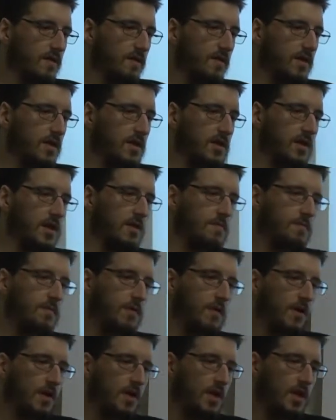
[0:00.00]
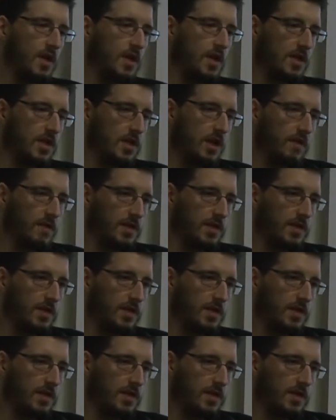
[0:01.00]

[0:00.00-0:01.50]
For example, now